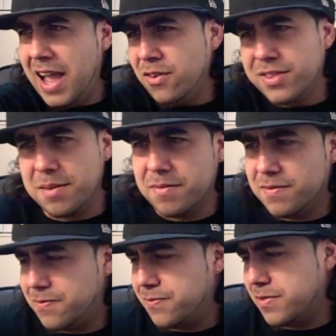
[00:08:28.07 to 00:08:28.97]
I don't think,
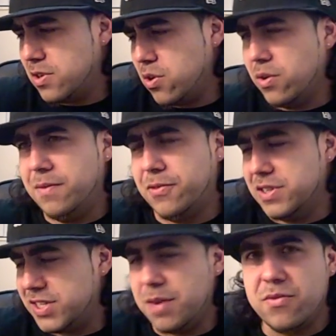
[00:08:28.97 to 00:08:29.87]
for
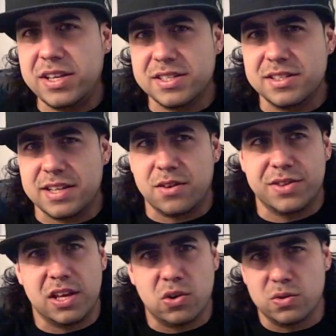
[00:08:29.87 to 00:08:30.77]
the same reasons I
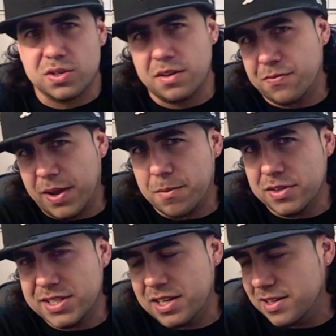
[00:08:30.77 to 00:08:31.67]
don't think Cotto's going to fight
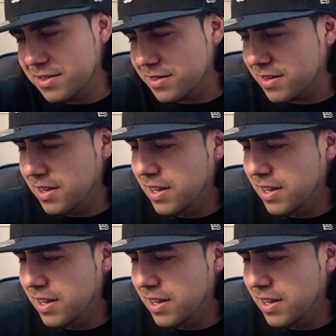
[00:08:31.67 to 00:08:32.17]
Martinez,